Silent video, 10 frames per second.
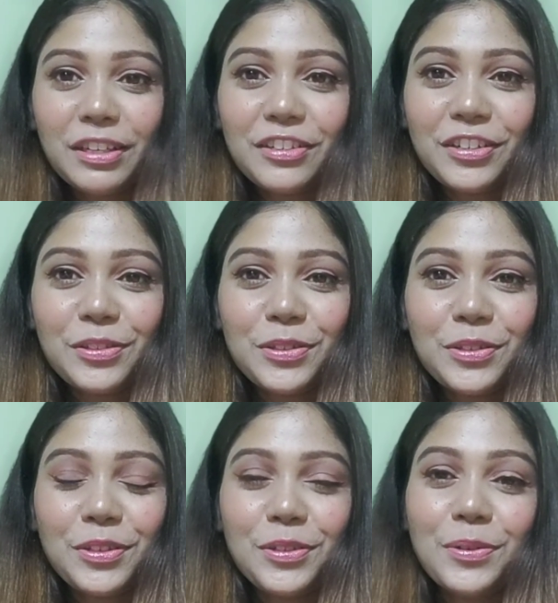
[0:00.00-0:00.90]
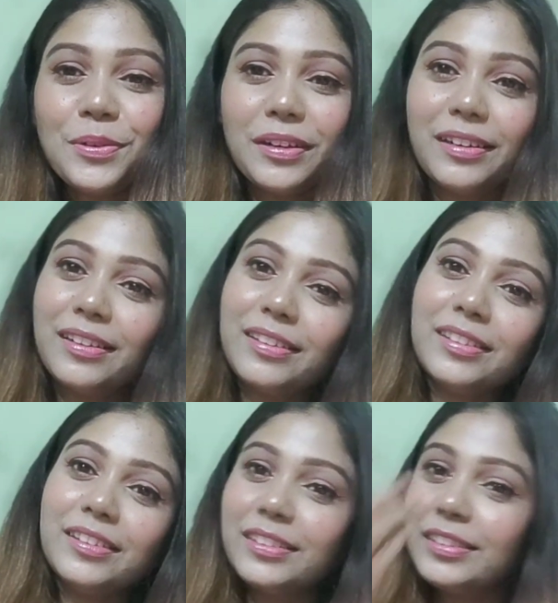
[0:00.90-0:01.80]
introduce to you
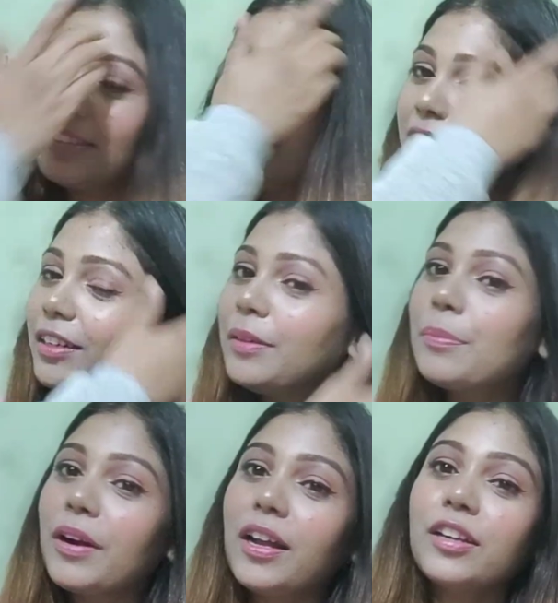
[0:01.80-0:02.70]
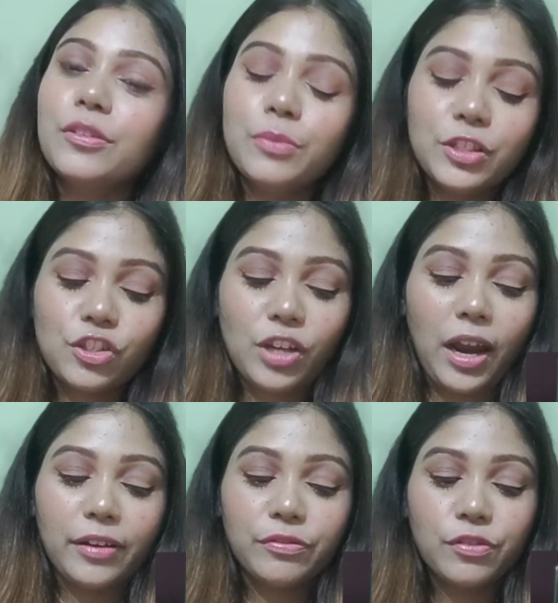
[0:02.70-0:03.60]
the product which
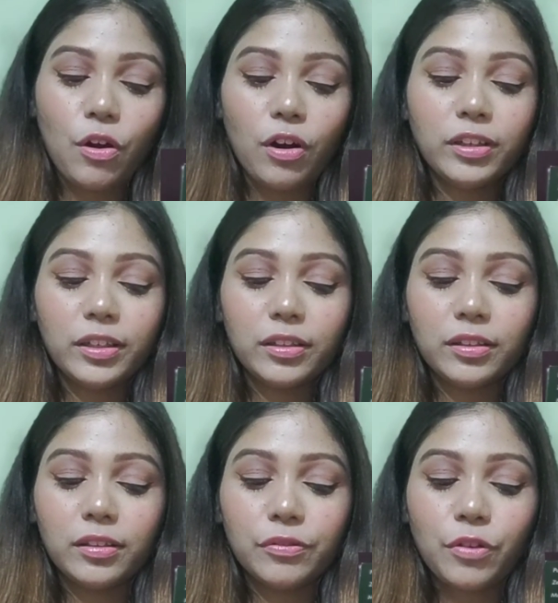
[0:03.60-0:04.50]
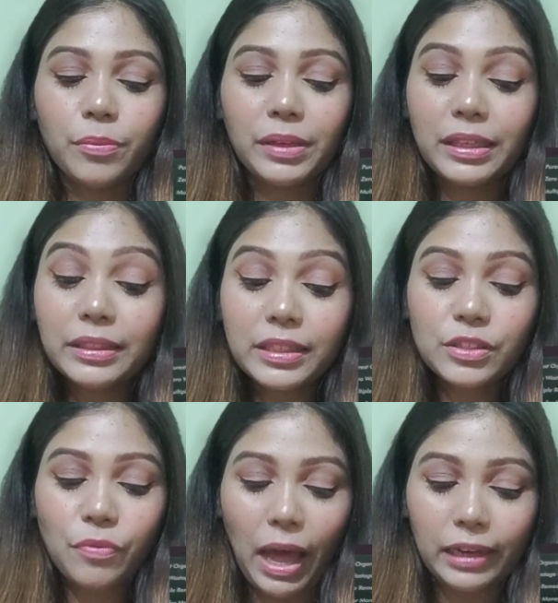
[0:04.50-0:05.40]
I've got from INDUS
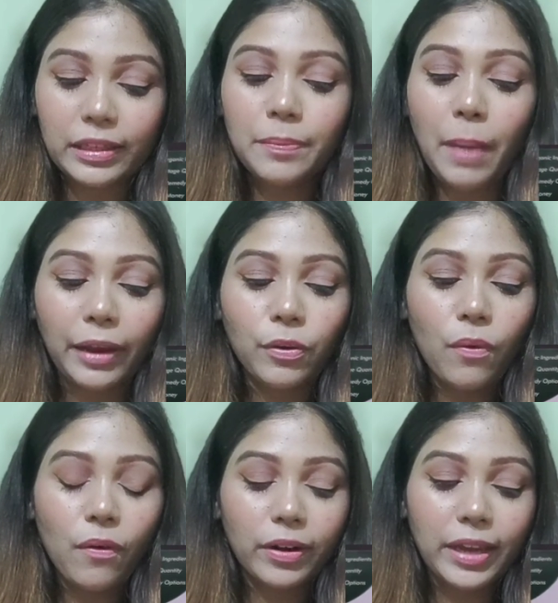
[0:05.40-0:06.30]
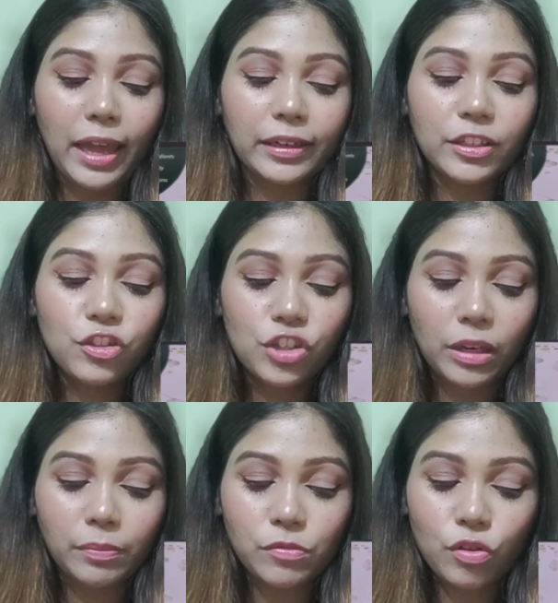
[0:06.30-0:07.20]
VALLEY Bio Organic
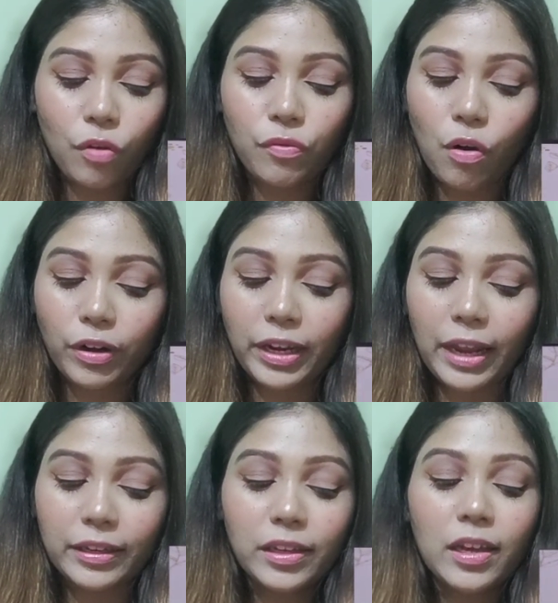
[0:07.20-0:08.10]
Gems of Organic